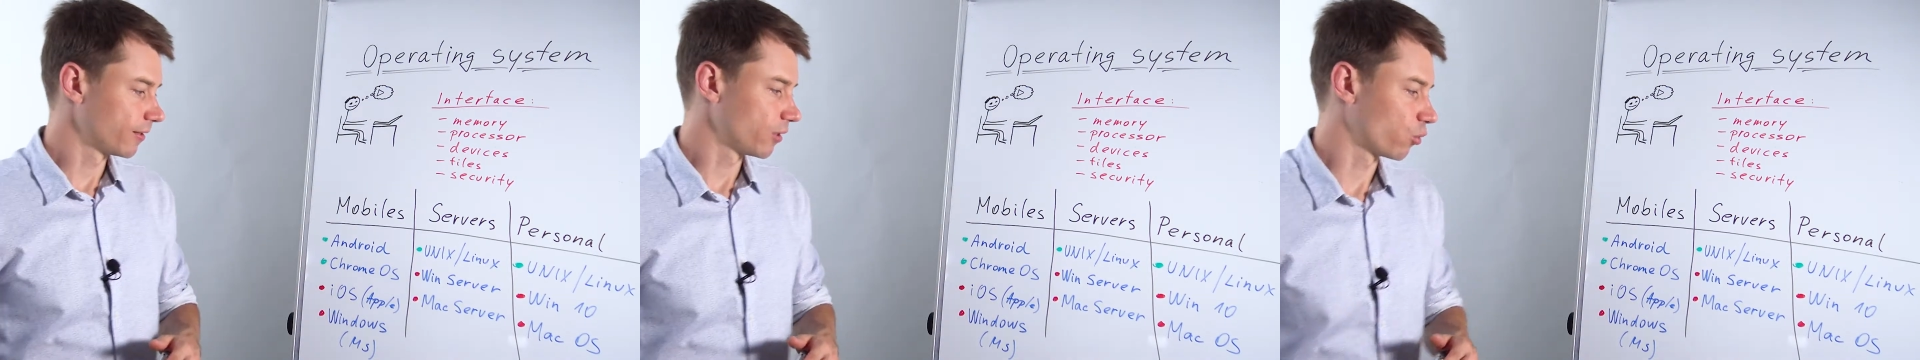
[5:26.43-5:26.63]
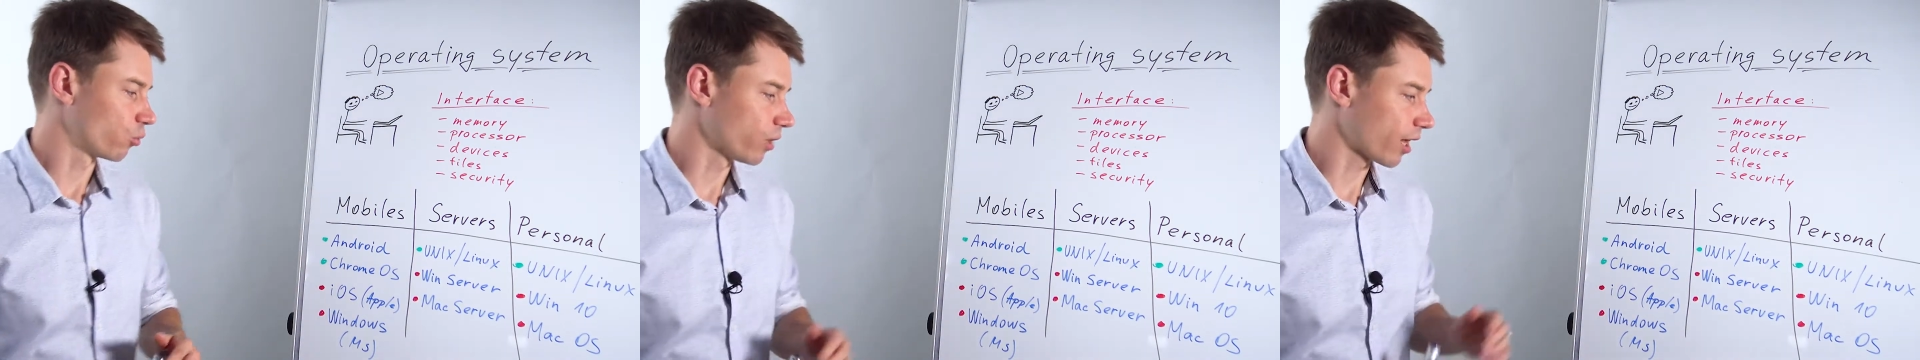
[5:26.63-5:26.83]

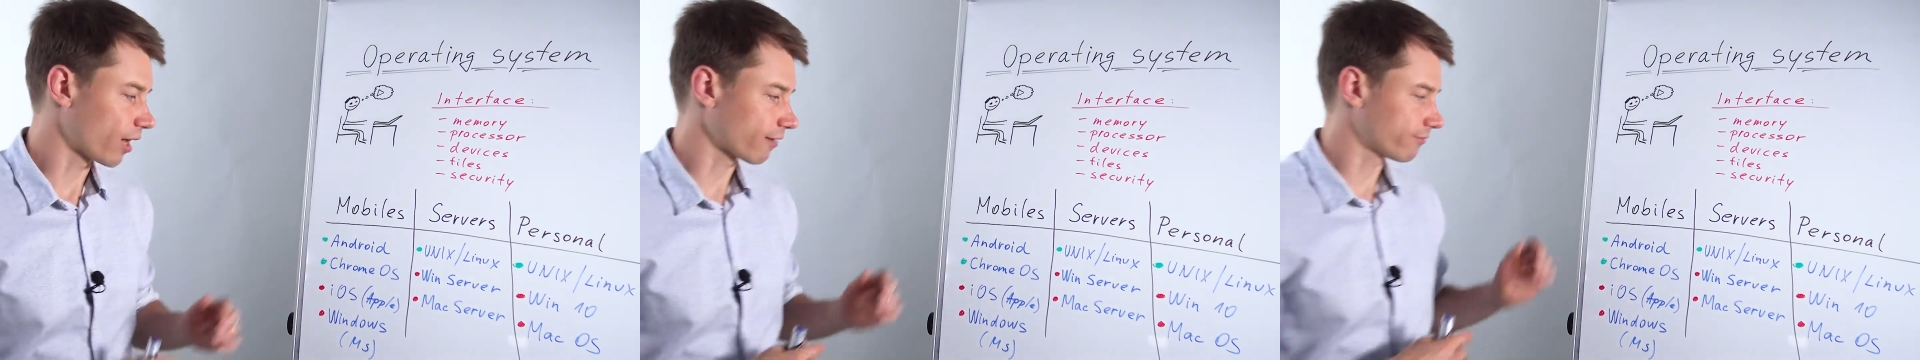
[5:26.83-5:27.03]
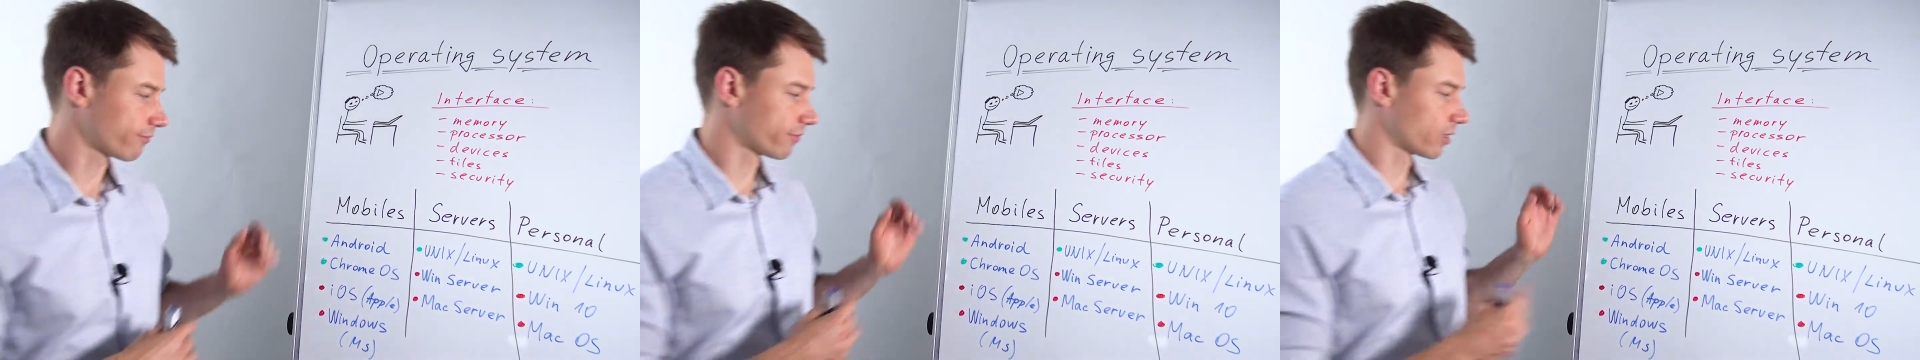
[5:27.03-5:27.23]
We
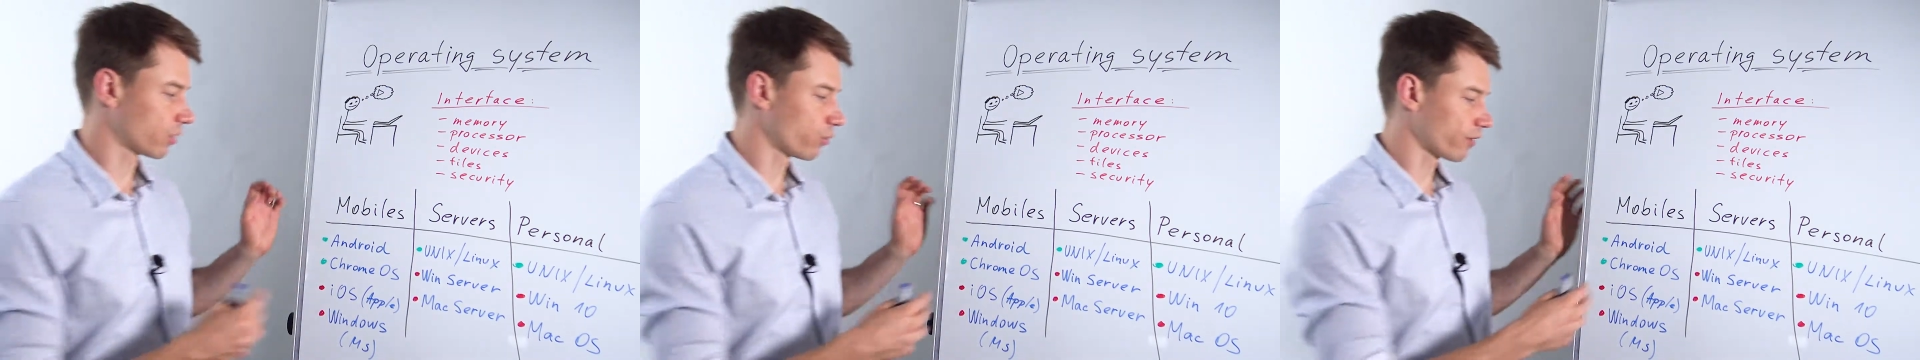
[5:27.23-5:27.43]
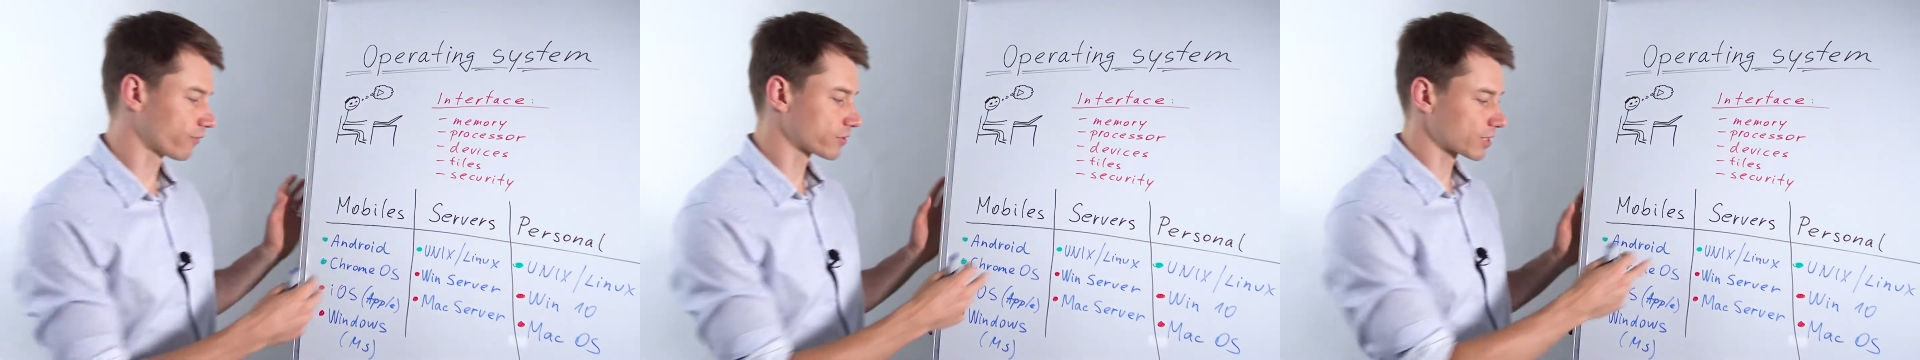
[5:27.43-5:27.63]
have
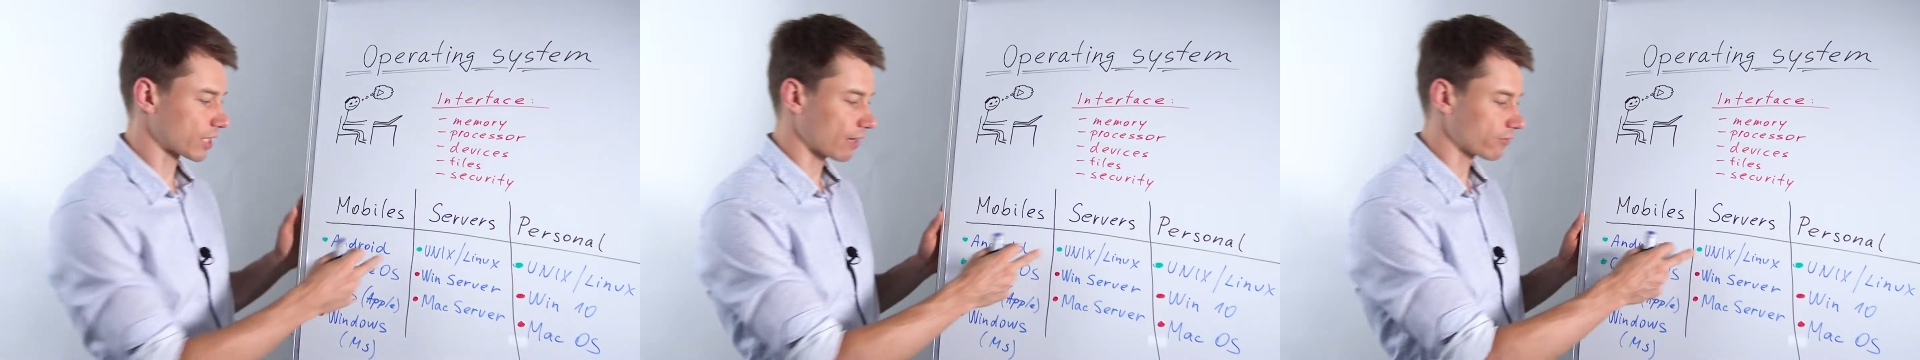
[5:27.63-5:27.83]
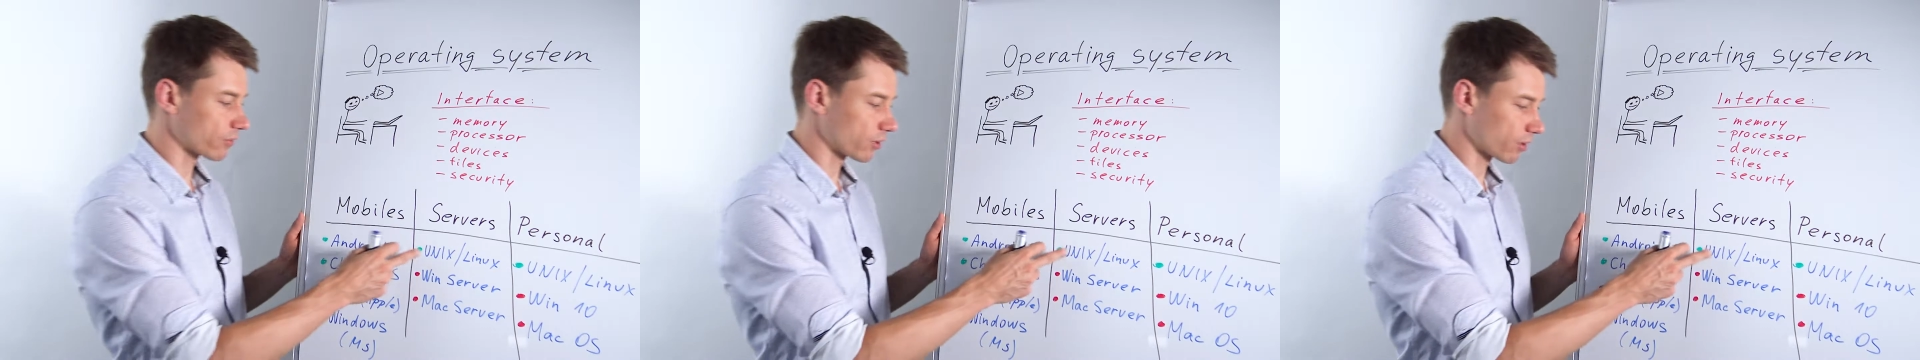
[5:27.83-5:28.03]

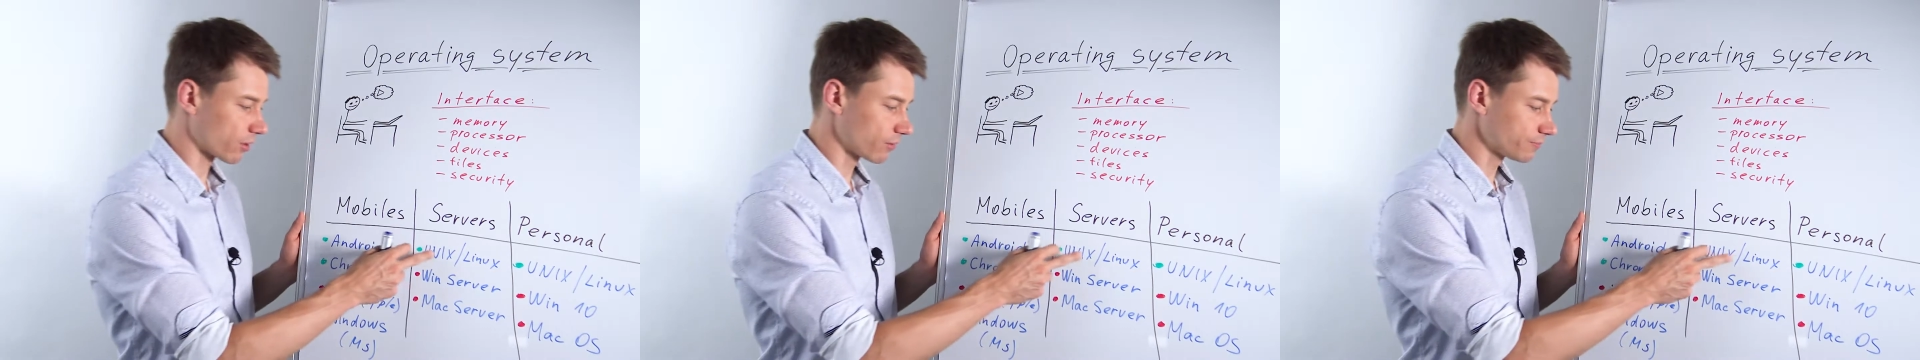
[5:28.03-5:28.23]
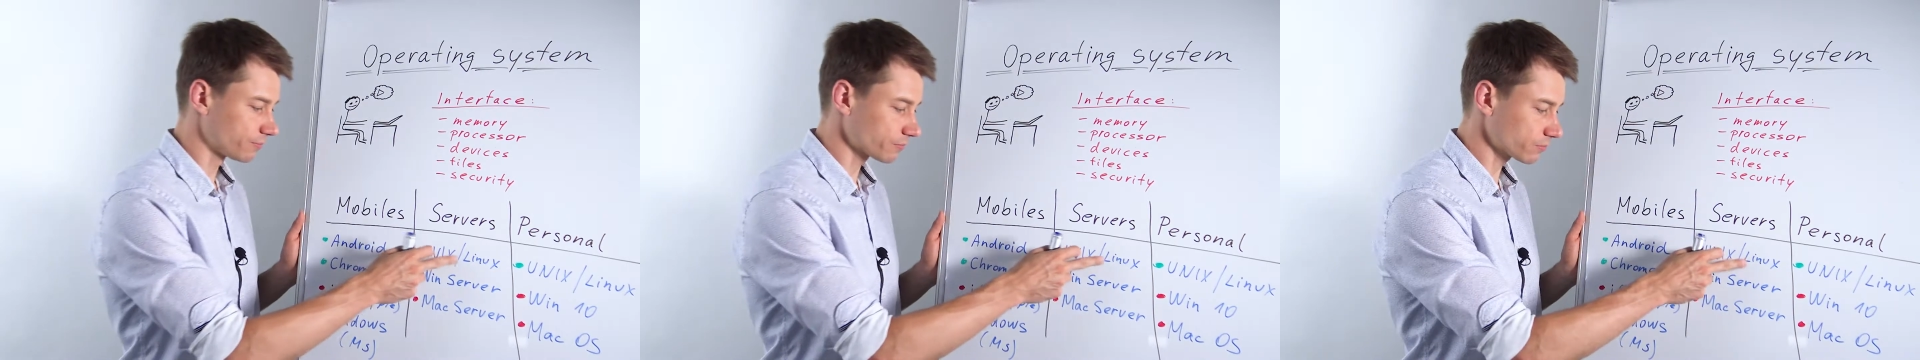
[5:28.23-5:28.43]

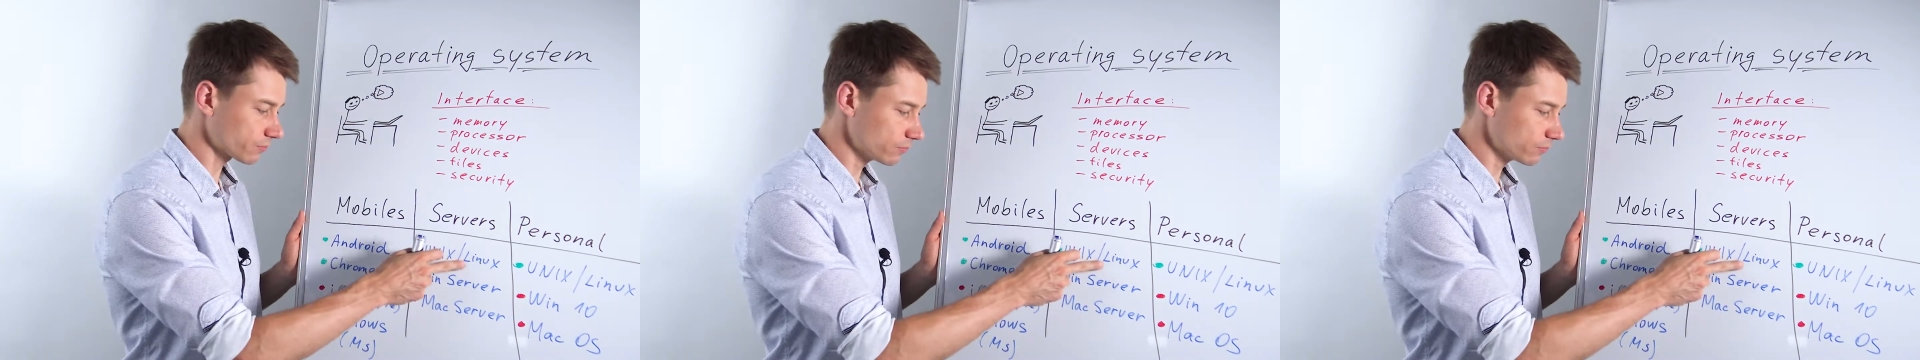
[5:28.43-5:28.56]
several